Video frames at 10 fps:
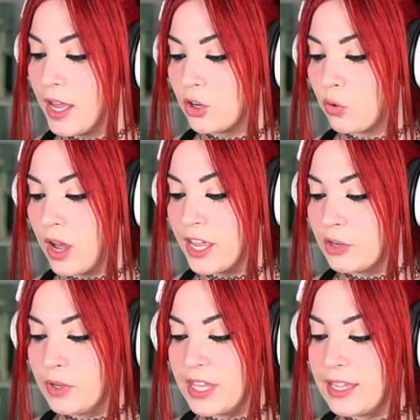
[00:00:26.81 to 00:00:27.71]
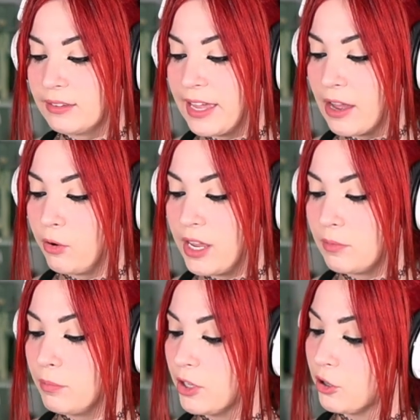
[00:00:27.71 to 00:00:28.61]
crying with a loud and
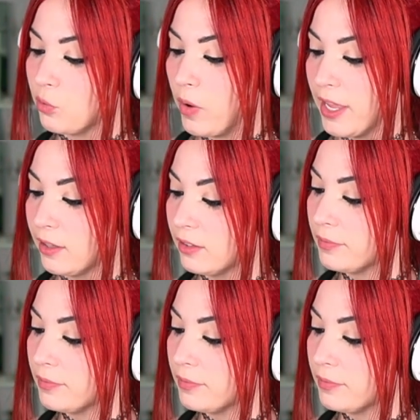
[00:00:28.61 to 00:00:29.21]
bitter wail.